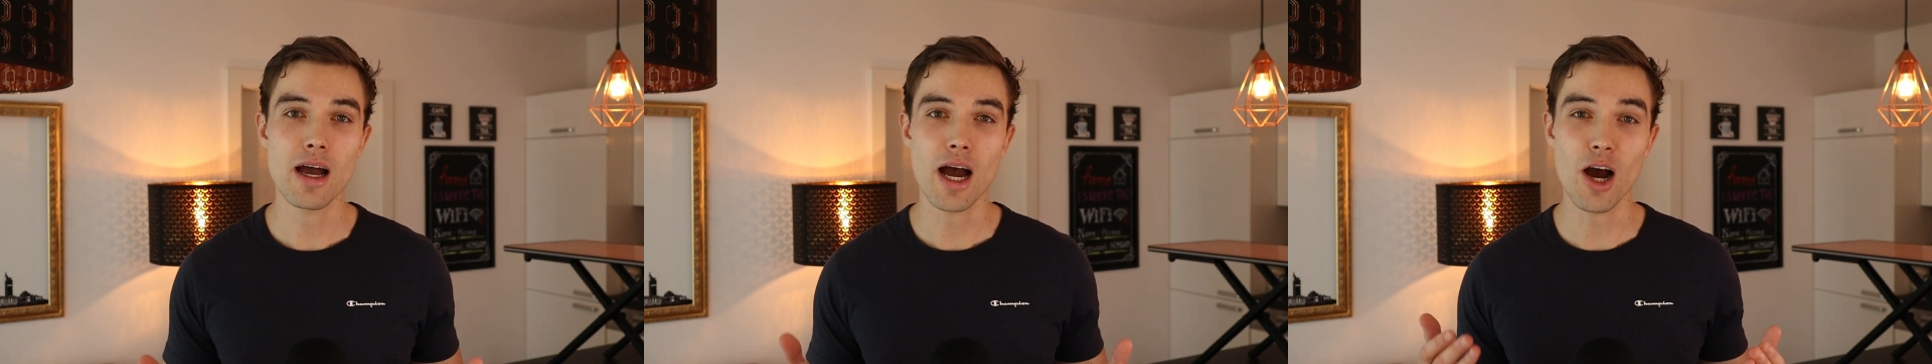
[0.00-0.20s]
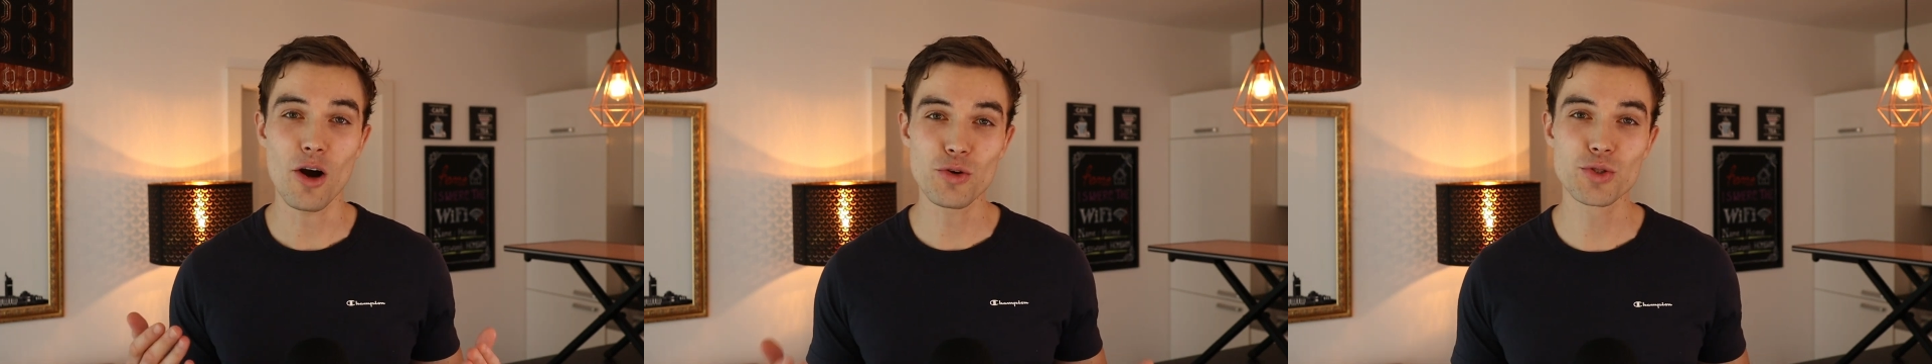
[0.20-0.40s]

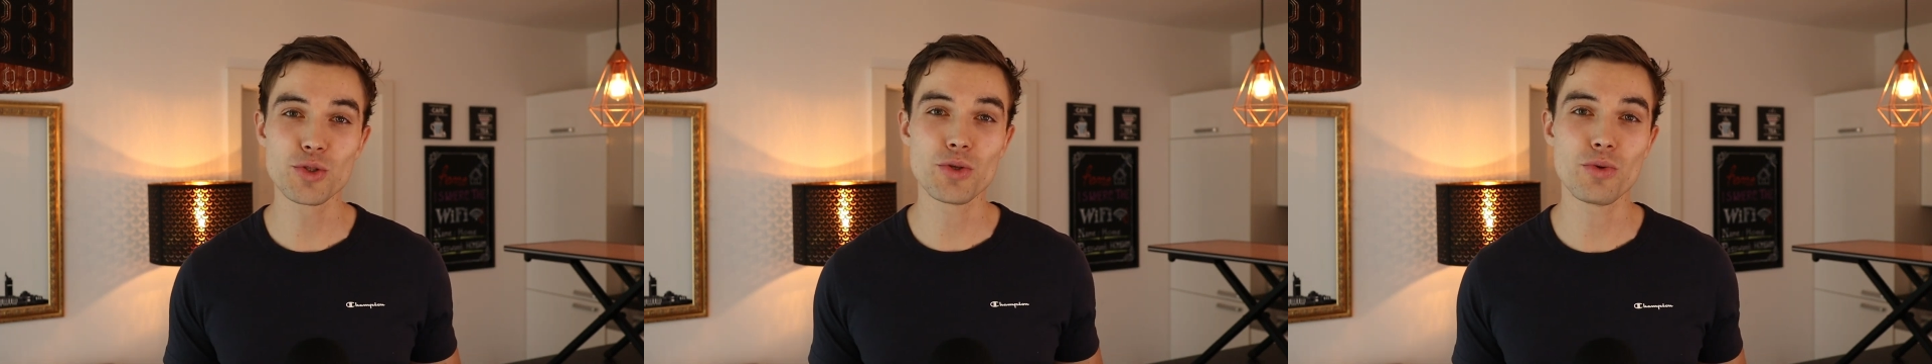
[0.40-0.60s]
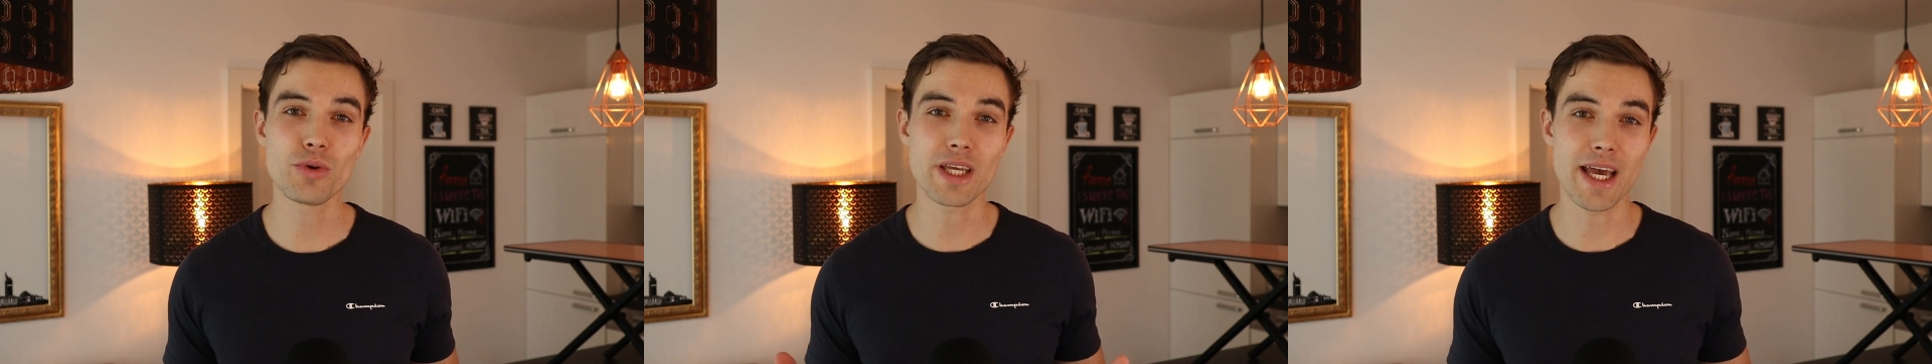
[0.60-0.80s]
How do
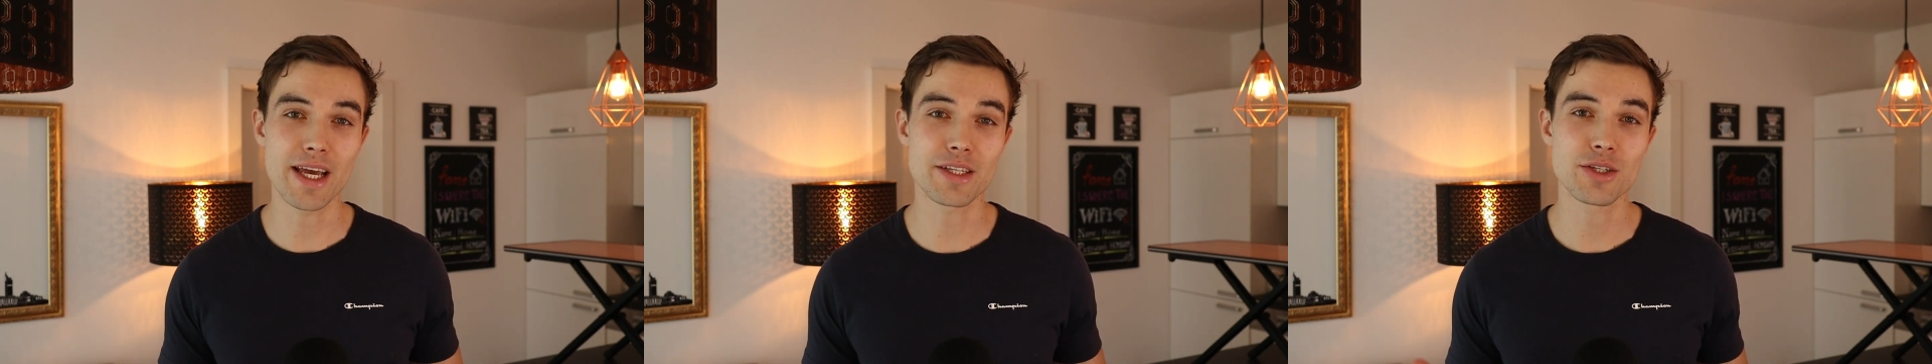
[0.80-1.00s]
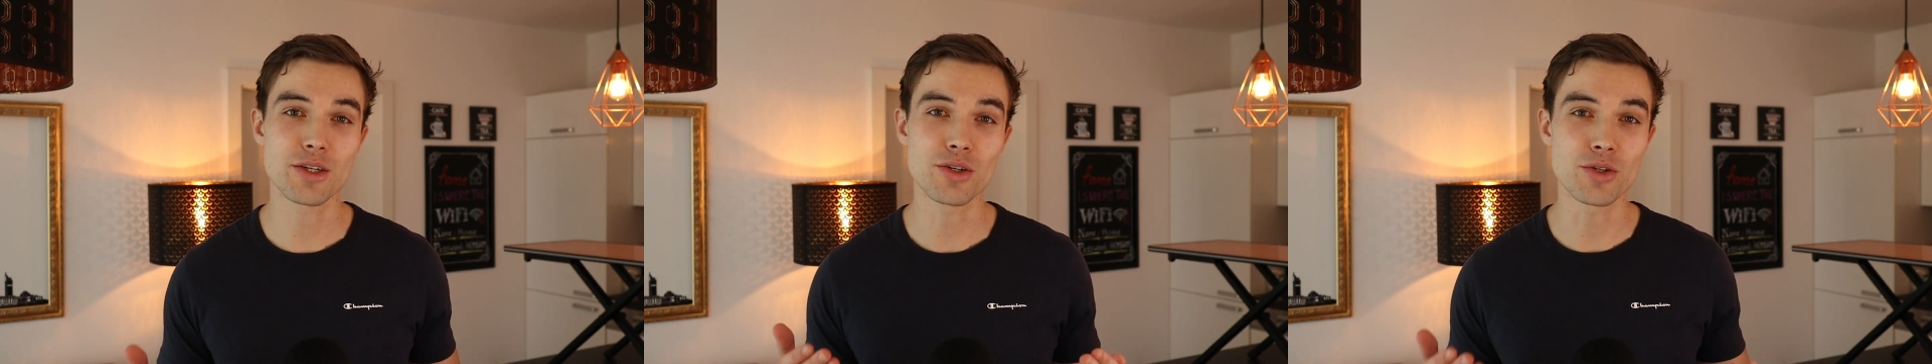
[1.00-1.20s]
you
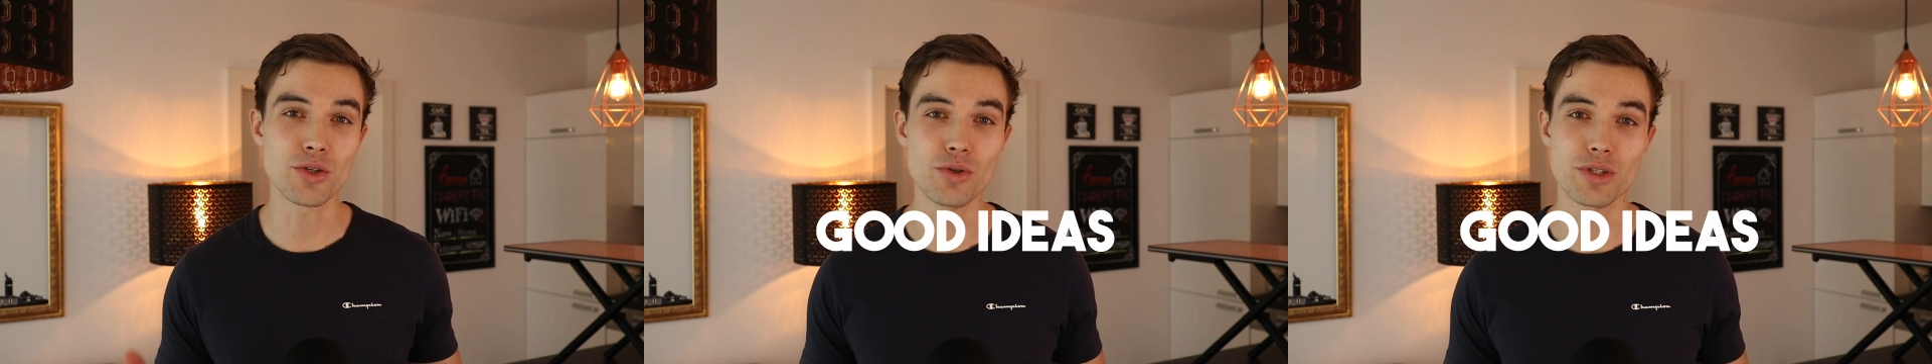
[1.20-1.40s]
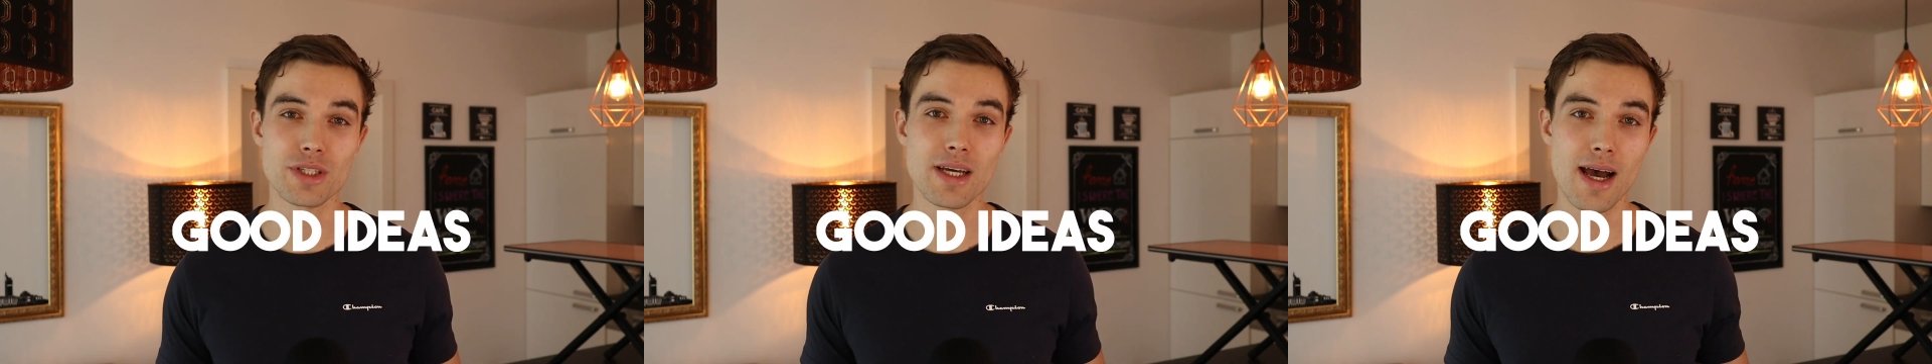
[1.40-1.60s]
get good